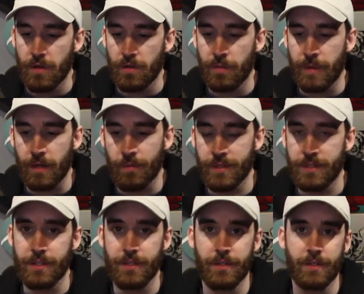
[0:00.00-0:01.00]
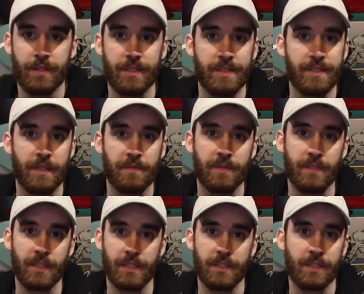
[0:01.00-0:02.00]
No matter what you're doing, it's definitely
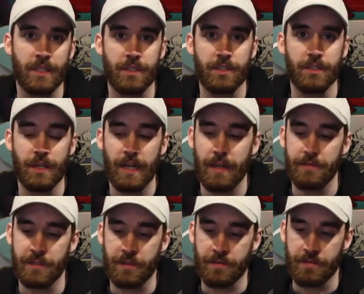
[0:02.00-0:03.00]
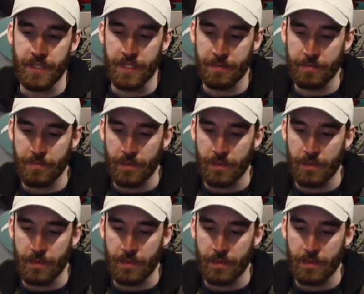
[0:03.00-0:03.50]
a good solid shoe to have on your feet.